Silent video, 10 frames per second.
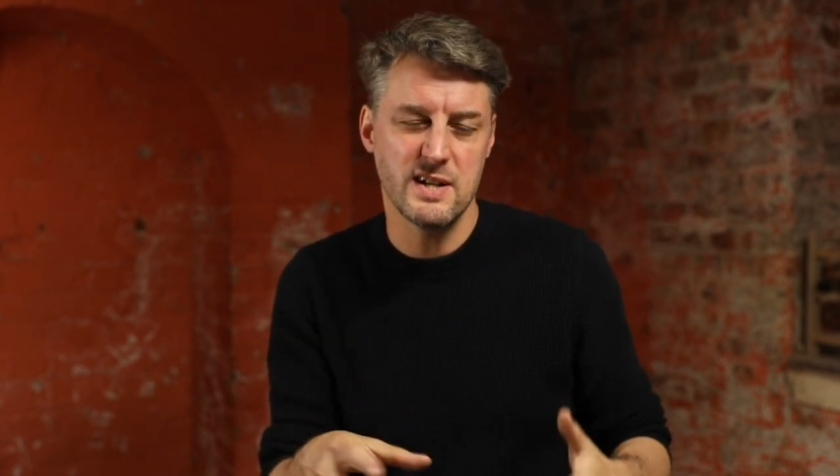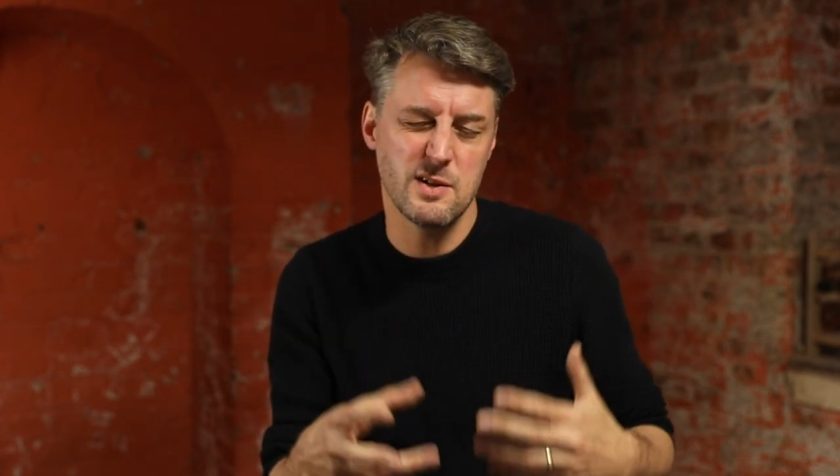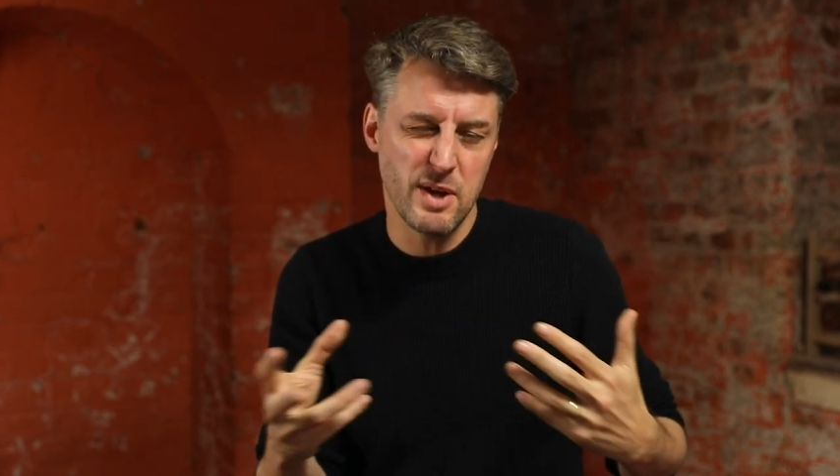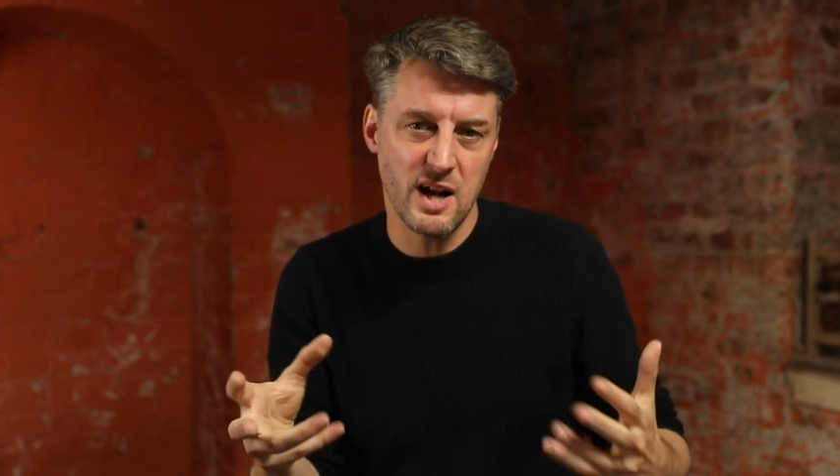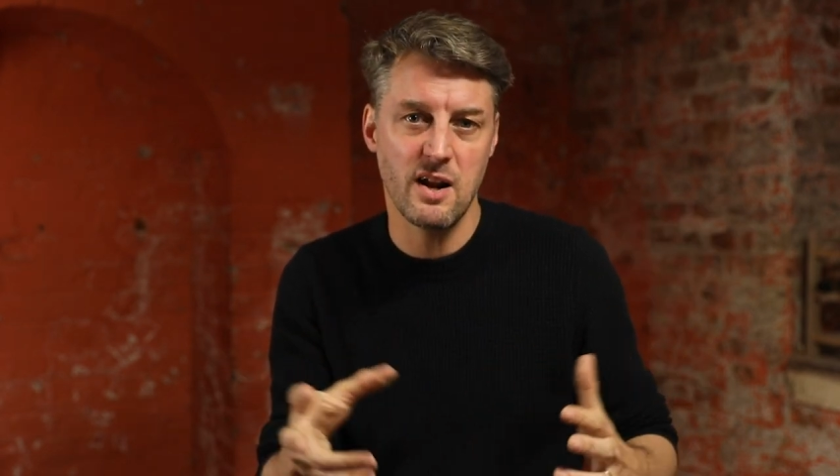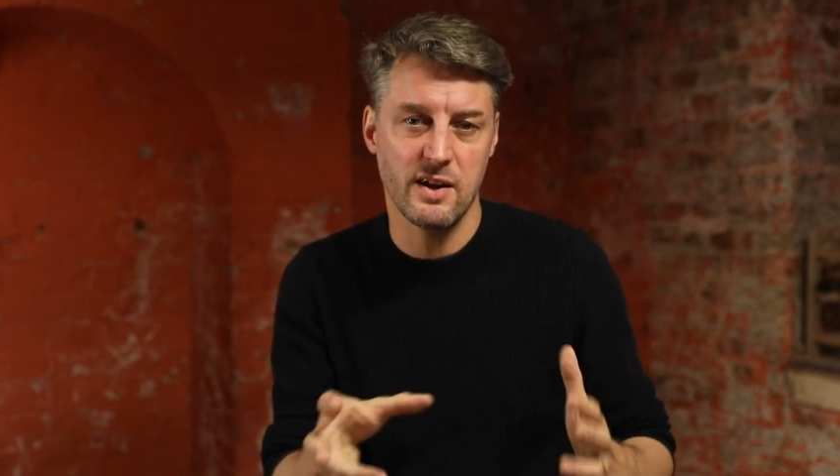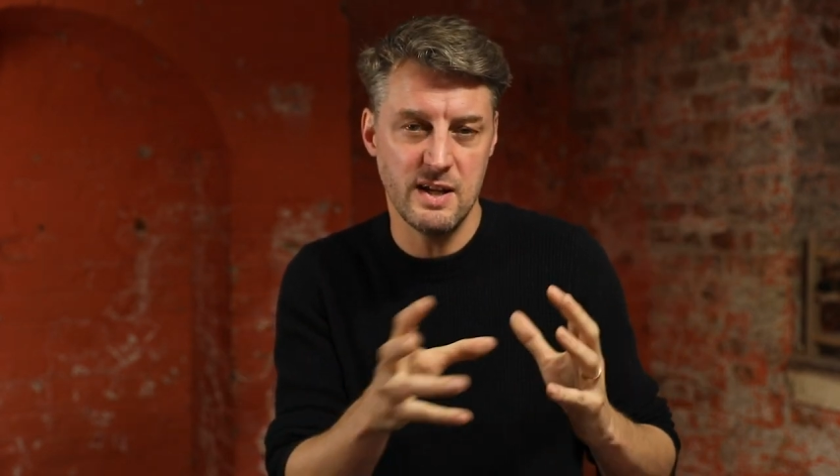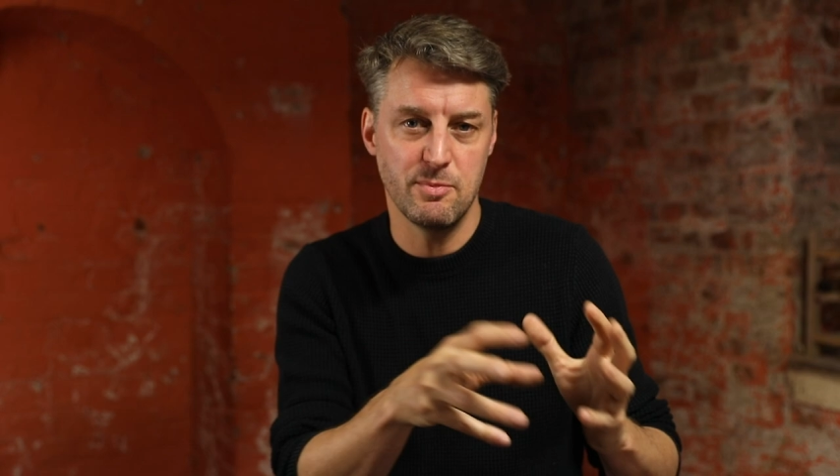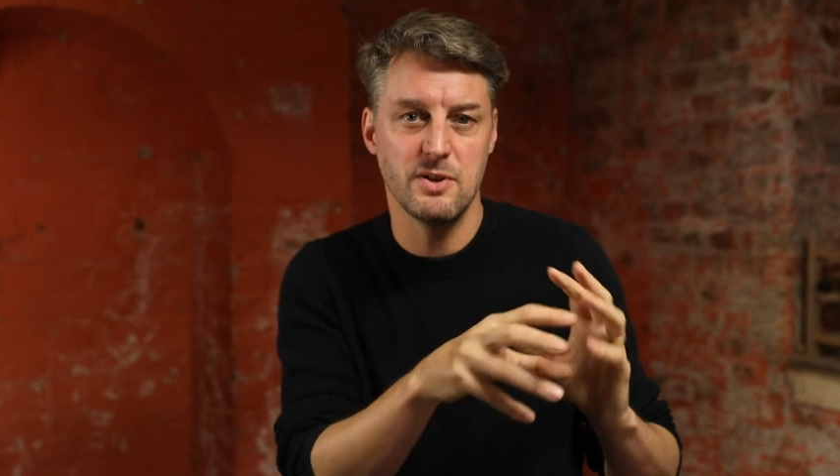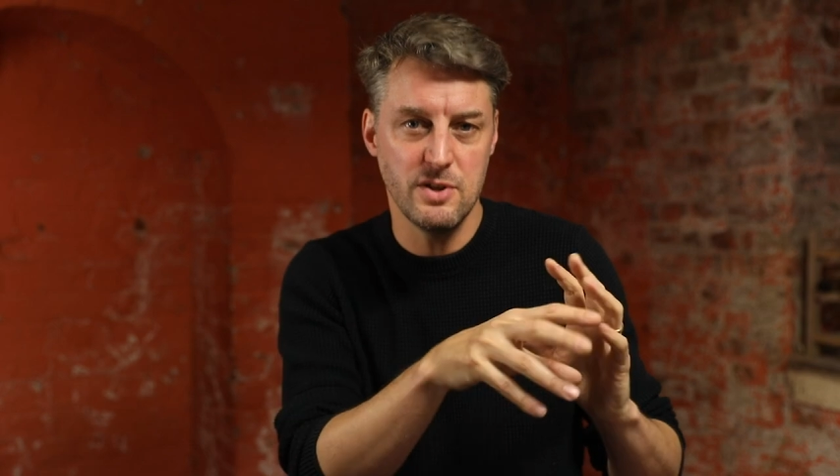It's a bit
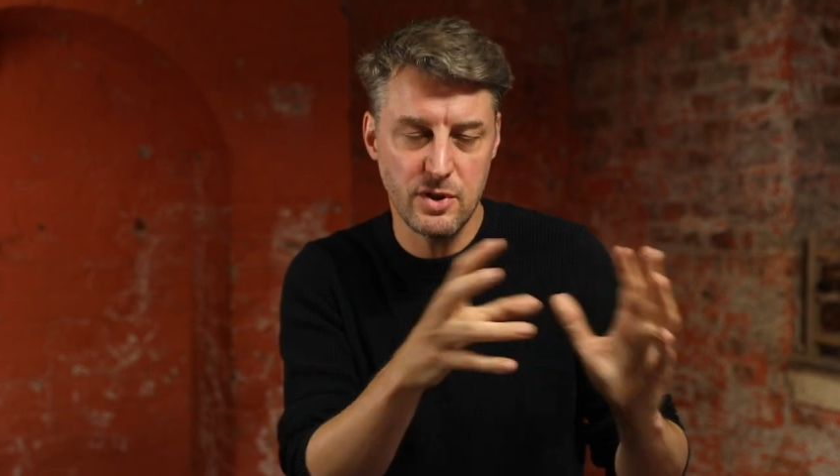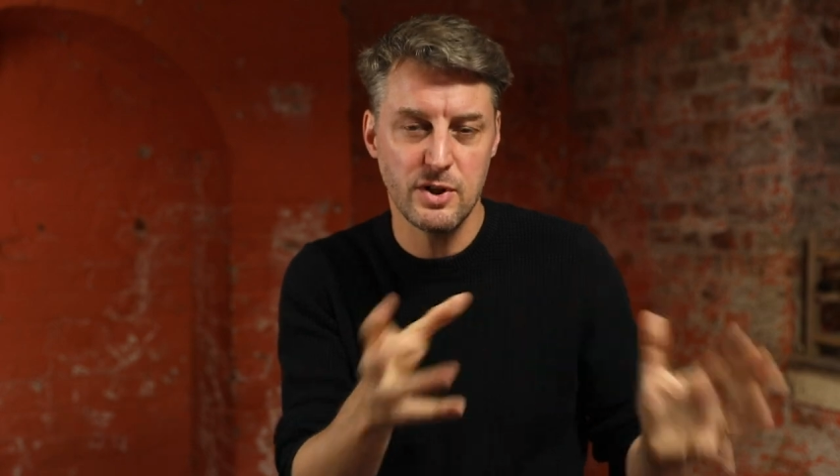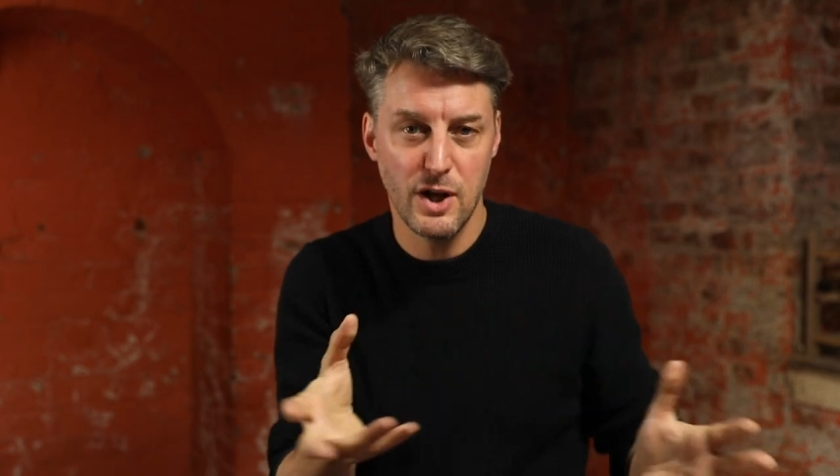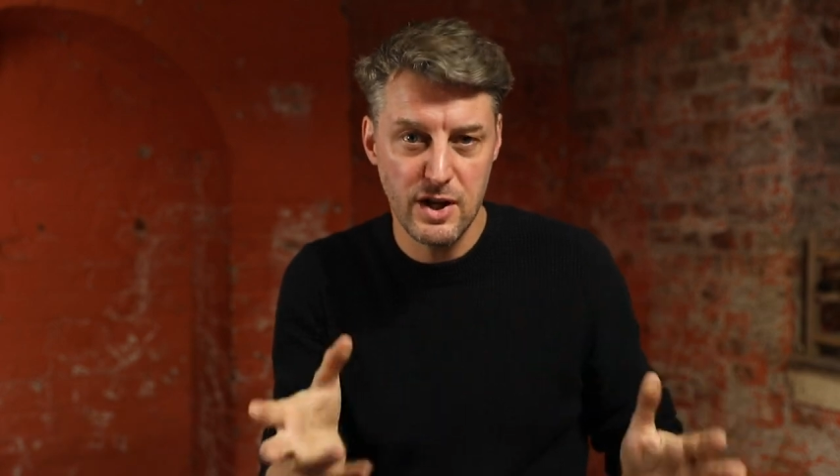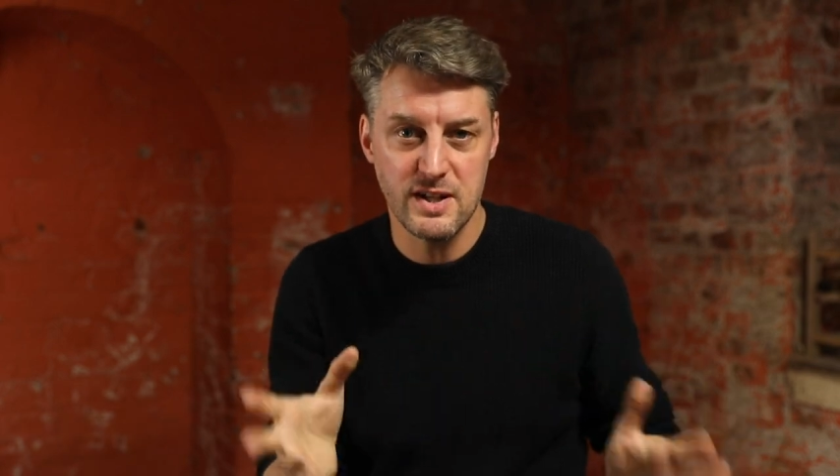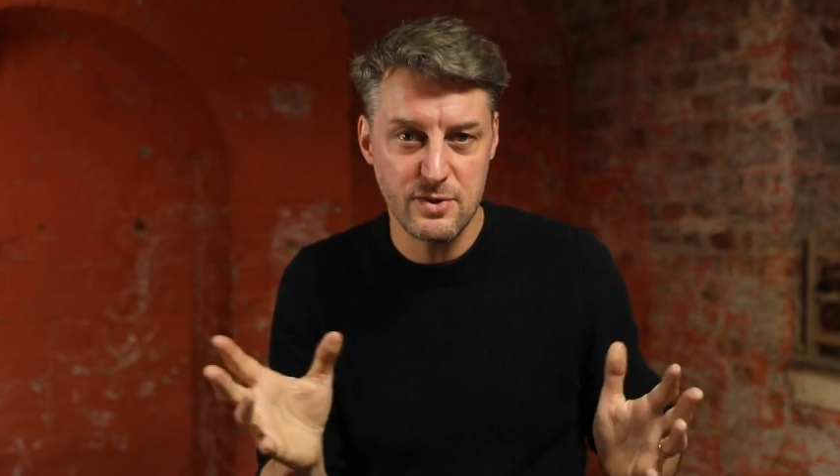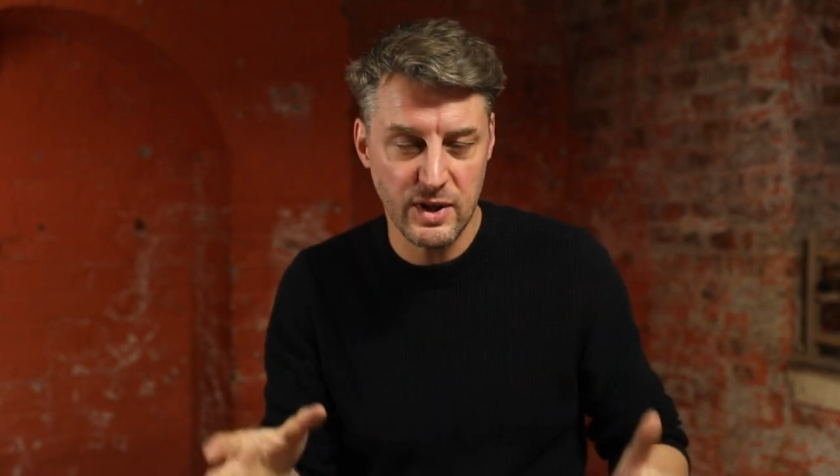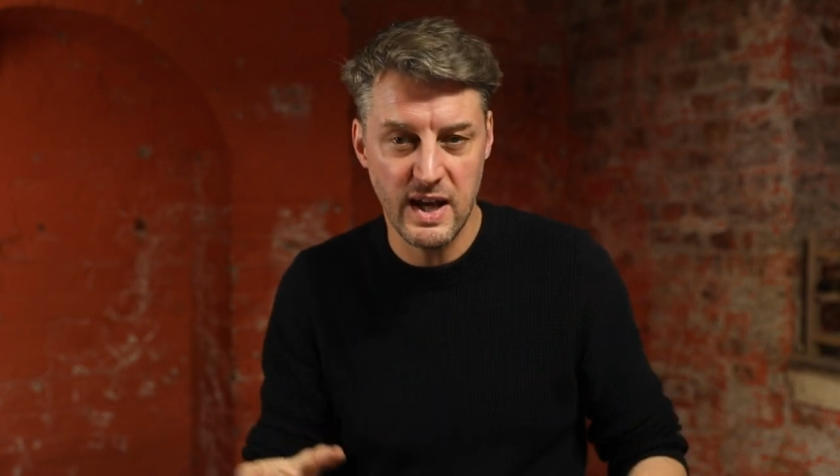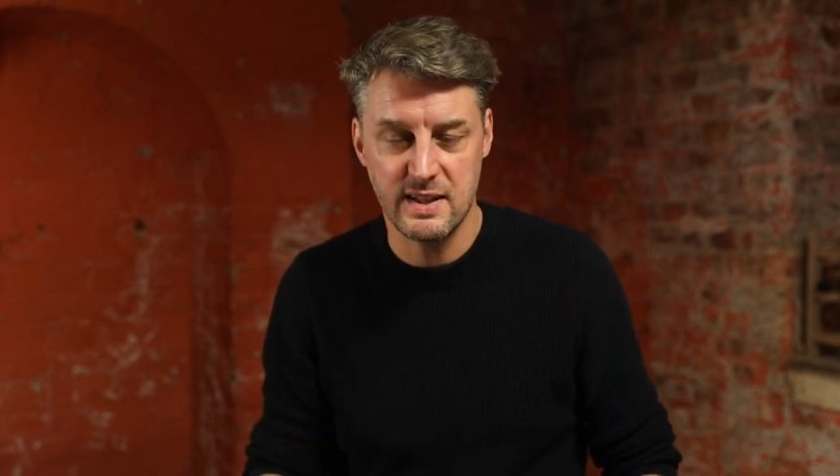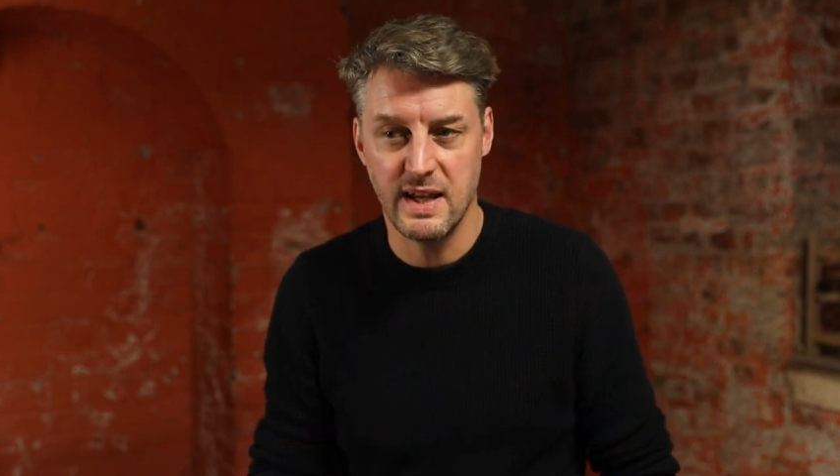clunky, but you can learn it and you'll get